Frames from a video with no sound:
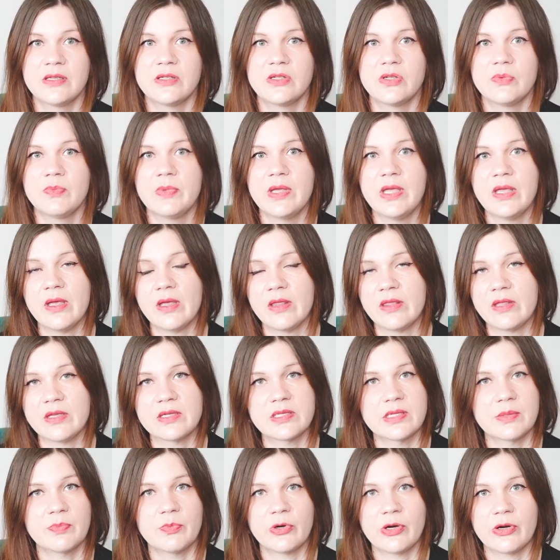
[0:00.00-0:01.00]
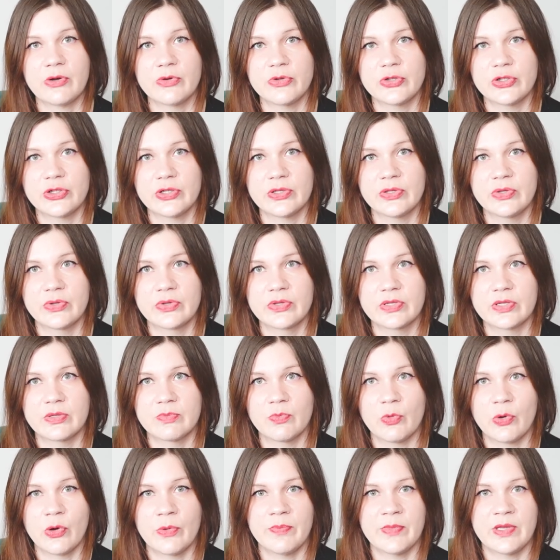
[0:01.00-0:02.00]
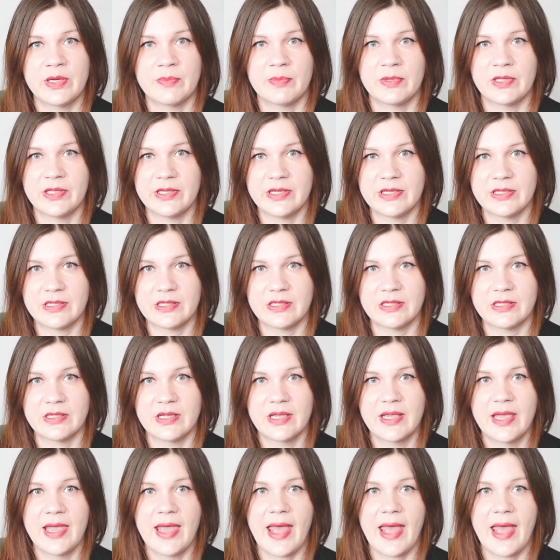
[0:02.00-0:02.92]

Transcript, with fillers: To me, this approach looks more minimalist